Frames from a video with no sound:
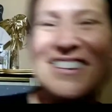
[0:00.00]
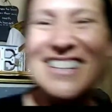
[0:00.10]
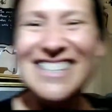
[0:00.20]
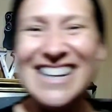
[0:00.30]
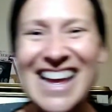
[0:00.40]

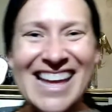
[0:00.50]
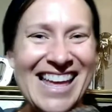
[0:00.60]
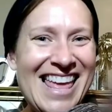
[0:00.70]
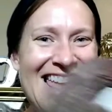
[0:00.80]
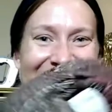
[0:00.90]
for
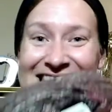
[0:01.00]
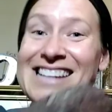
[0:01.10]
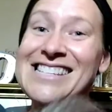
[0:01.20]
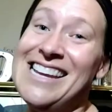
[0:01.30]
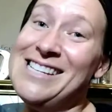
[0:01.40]
today.
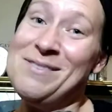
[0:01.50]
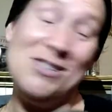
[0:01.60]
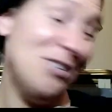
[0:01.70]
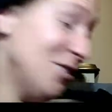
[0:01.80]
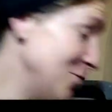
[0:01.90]
That takes
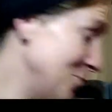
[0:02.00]
me to